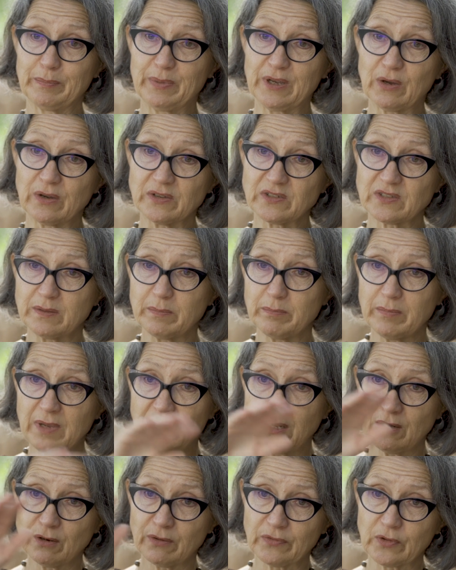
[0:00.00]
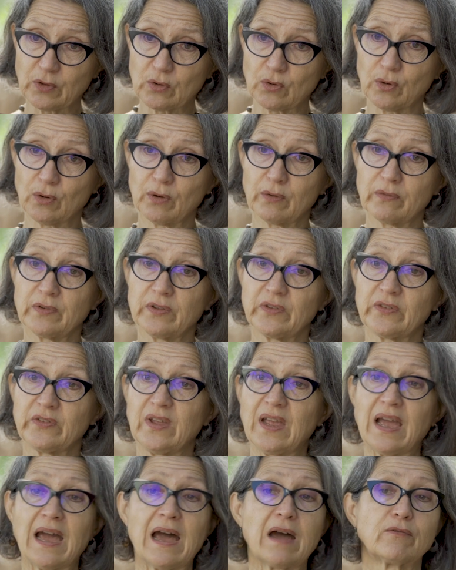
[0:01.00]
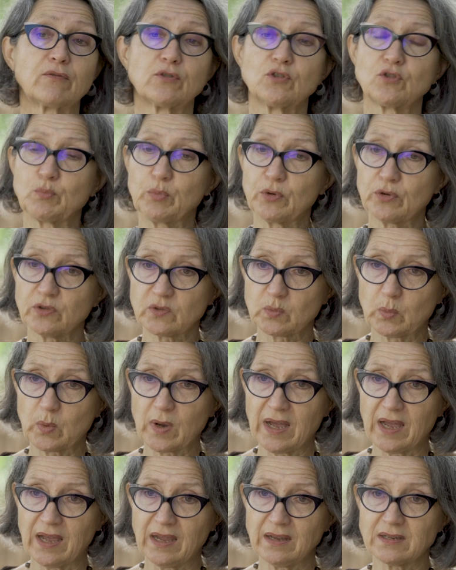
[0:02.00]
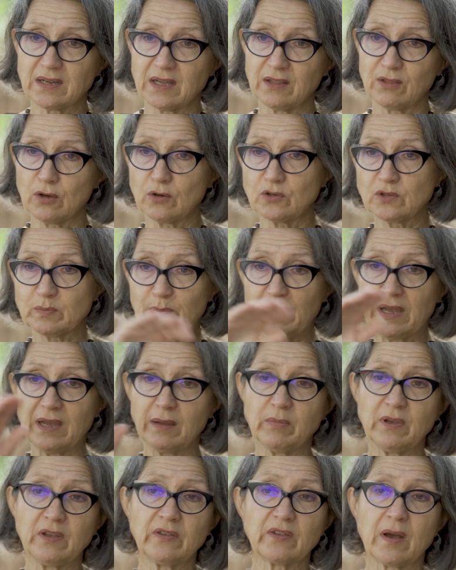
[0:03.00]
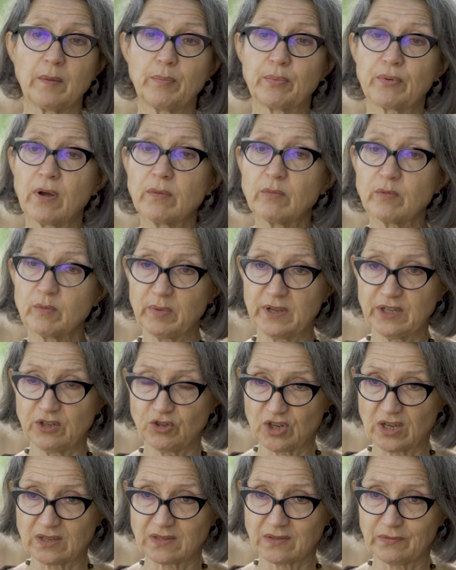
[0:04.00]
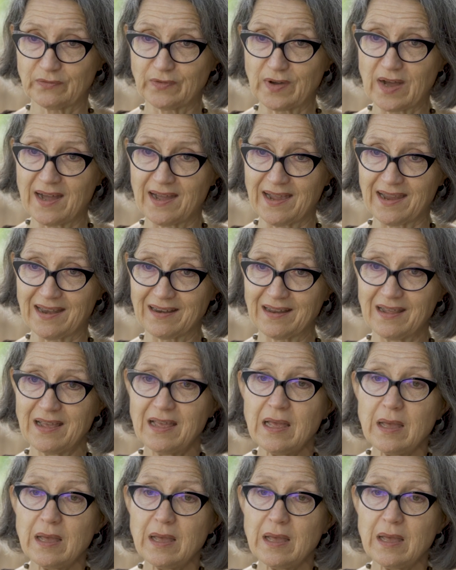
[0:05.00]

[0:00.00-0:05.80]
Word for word: because the mean of the curve is the average birth weight, and those babies are probably just fine.